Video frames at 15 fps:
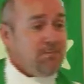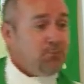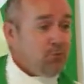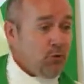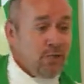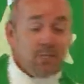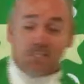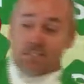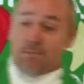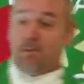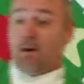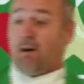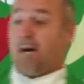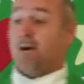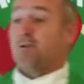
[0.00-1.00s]
he preached
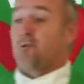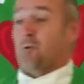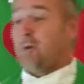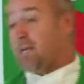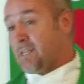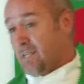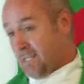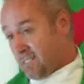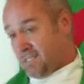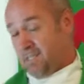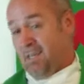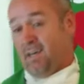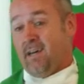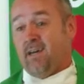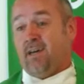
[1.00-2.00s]
about how great it
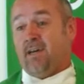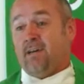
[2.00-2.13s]
is,